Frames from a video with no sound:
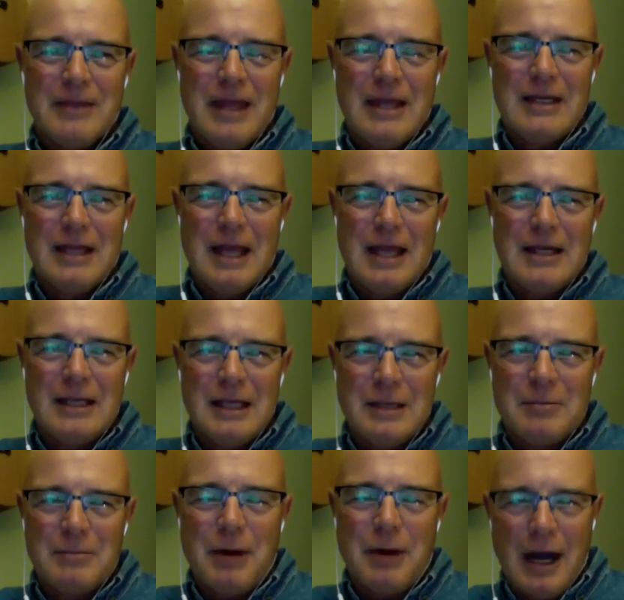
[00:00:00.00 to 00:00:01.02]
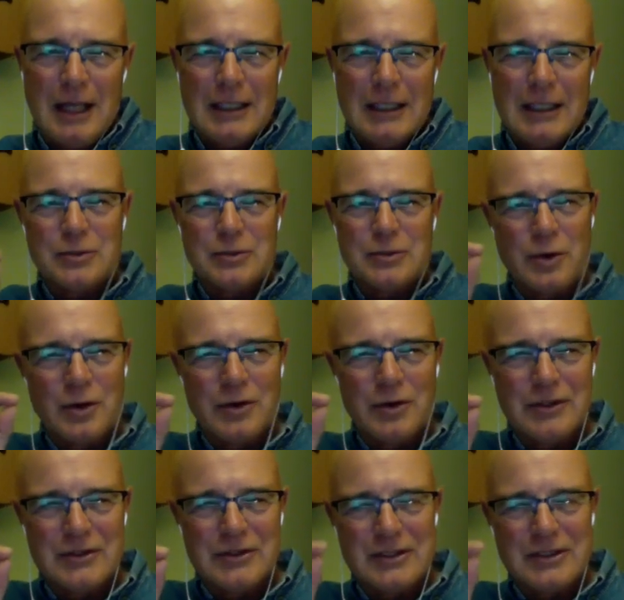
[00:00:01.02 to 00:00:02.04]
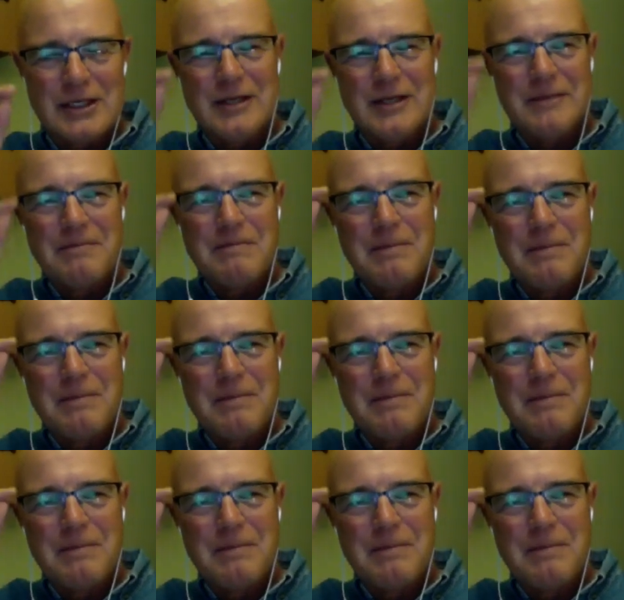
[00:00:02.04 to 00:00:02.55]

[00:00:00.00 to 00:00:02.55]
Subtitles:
And in Pilate's world, you see,